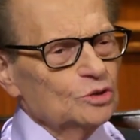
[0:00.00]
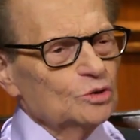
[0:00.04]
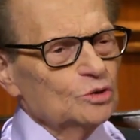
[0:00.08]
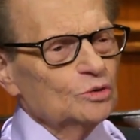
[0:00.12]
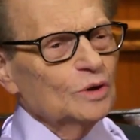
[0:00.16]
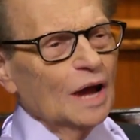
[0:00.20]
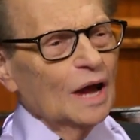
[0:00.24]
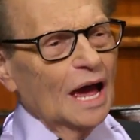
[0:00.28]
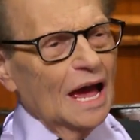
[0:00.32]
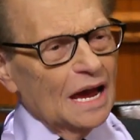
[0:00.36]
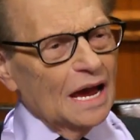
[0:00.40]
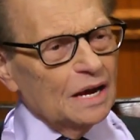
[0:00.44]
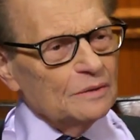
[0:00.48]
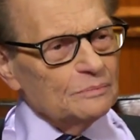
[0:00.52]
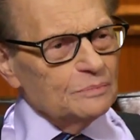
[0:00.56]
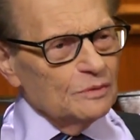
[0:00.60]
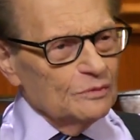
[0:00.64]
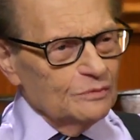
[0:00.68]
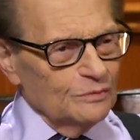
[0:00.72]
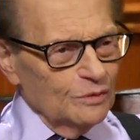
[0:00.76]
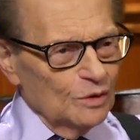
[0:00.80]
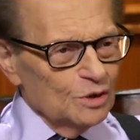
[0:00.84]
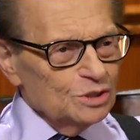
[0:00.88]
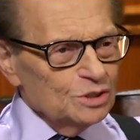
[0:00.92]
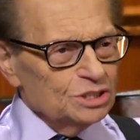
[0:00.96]
you act
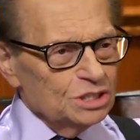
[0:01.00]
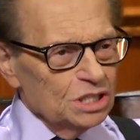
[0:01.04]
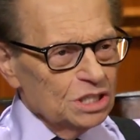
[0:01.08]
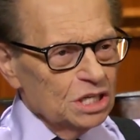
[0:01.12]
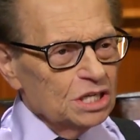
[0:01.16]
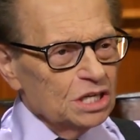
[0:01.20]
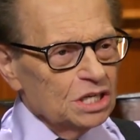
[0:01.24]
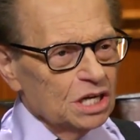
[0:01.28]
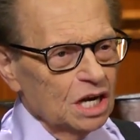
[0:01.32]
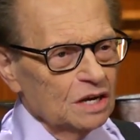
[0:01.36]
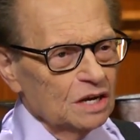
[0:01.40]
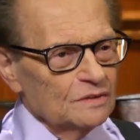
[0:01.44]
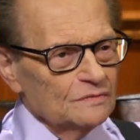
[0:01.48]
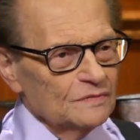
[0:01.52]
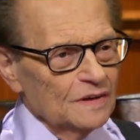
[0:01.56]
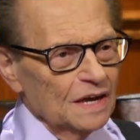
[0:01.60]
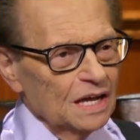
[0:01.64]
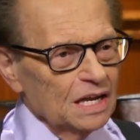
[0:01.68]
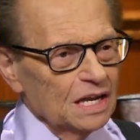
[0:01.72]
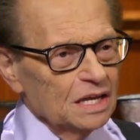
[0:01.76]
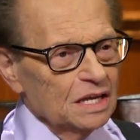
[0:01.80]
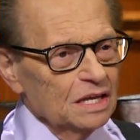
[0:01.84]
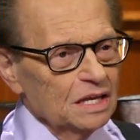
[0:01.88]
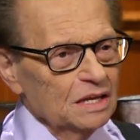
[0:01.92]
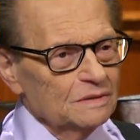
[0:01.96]
before Silicon?
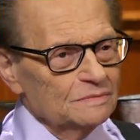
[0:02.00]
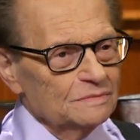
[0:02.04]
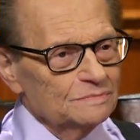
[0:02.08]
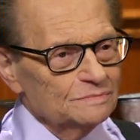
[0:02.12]
Valley?